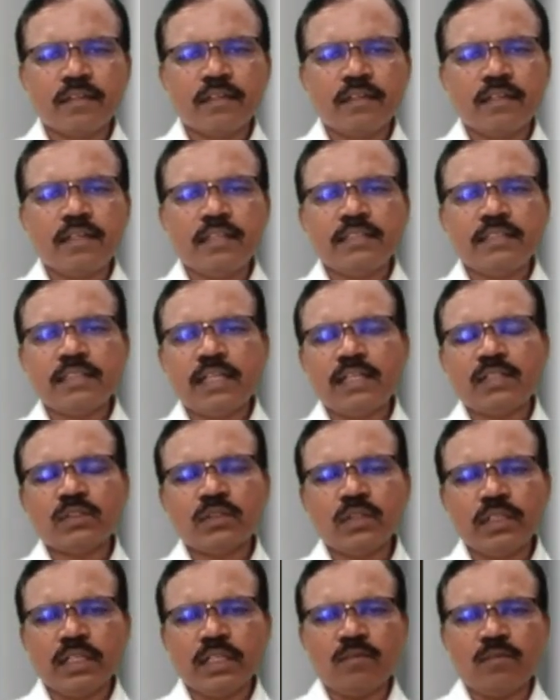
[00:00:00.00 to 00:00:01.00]
is also
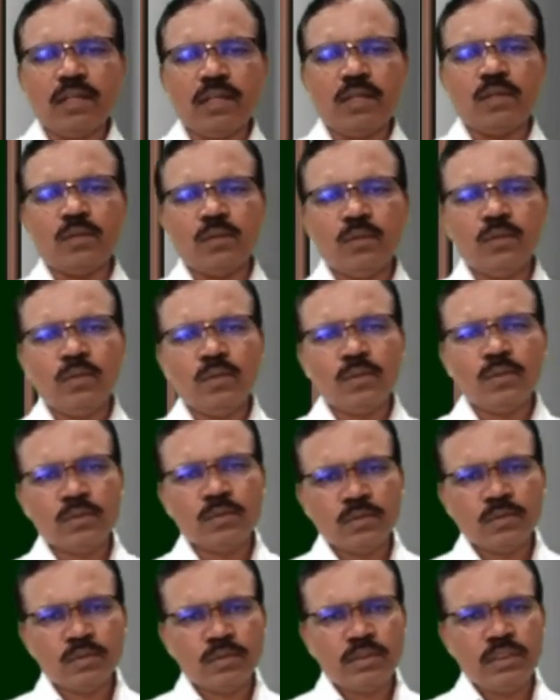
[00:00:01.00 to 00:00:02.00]
equal to
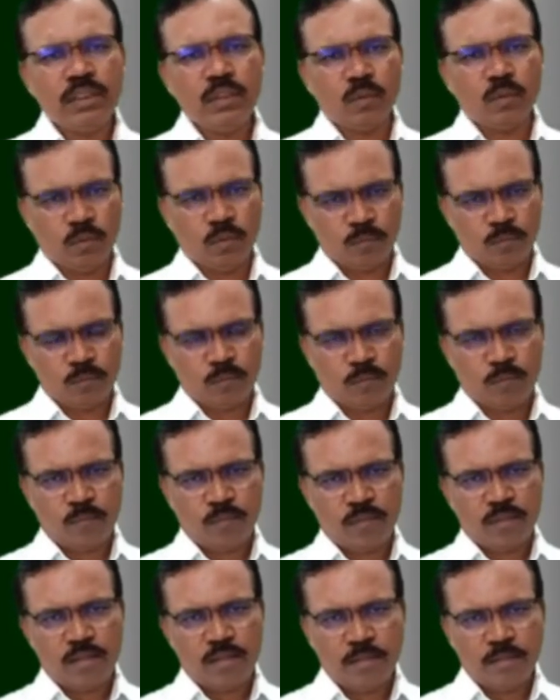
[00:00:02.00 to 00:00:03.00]
0.
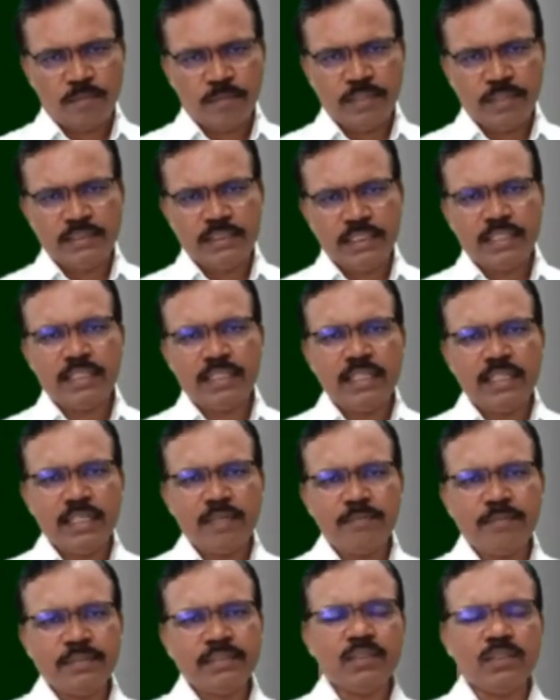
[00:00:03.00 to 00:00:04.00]
Means here
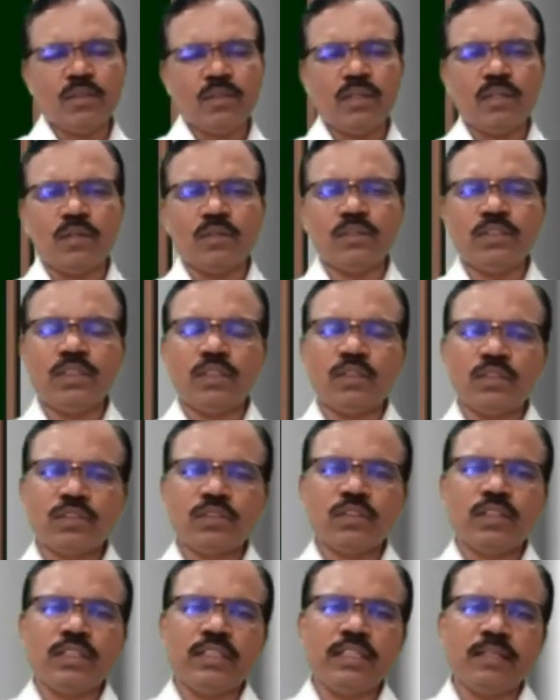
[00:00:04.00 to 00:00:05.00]
df is equal to 0. So
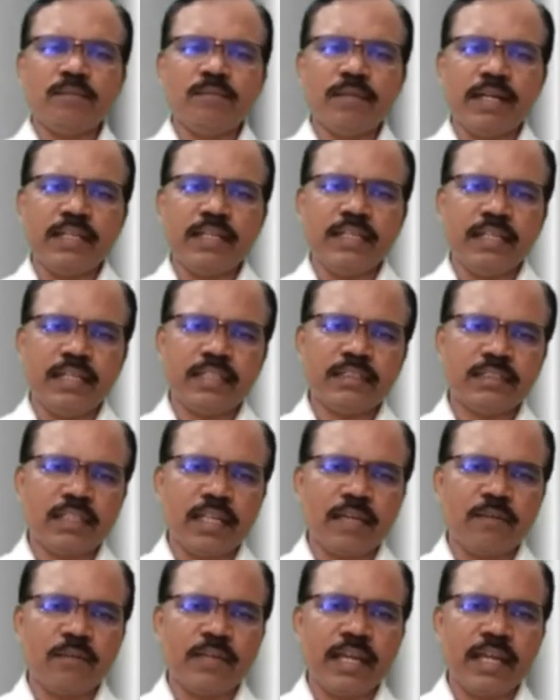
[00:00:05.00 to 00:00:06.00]
df by dx
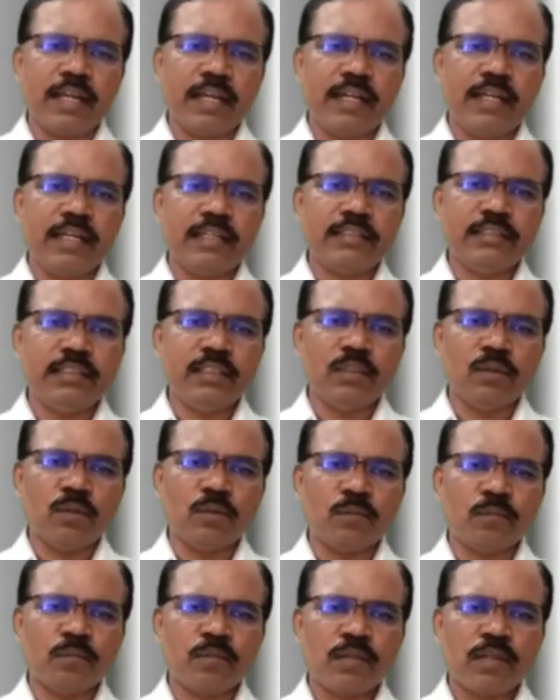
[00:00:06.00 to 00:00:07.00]
we can take 0.
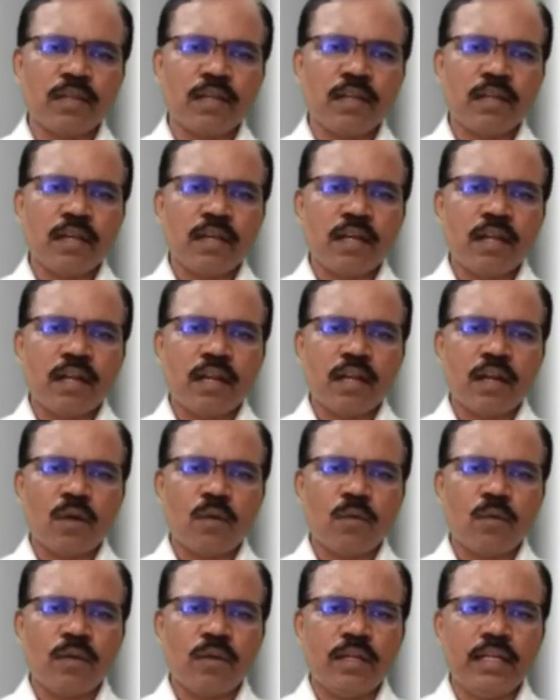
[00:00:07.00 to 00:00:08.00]

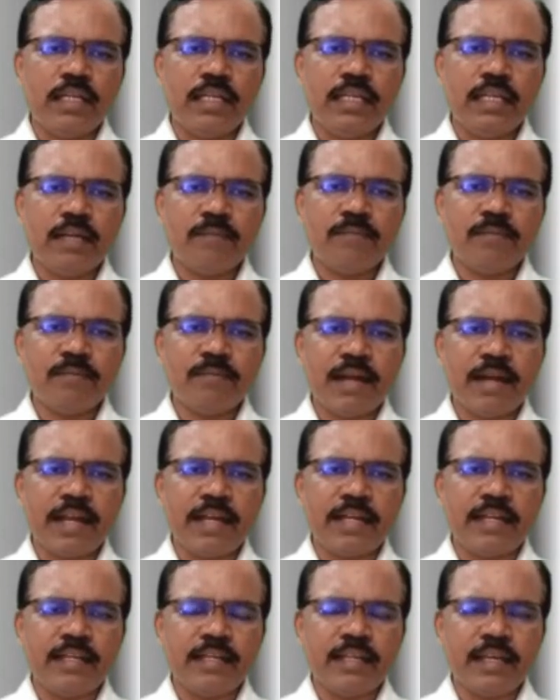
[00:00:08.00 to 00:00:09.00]
Now df by
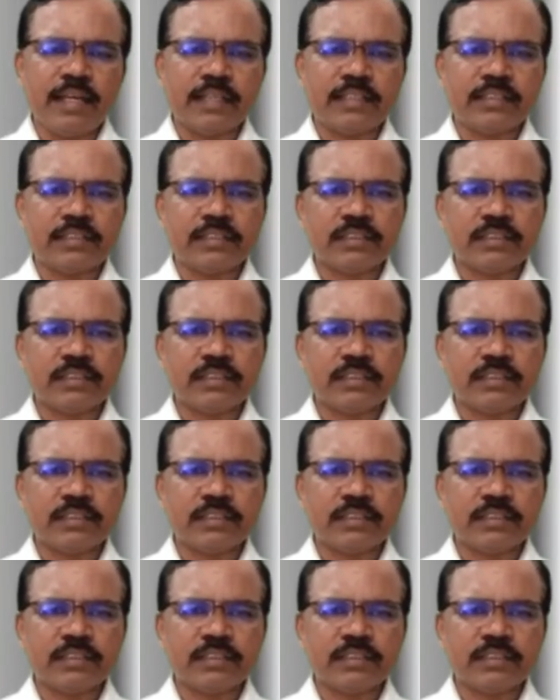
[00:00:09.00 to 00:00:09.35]
dx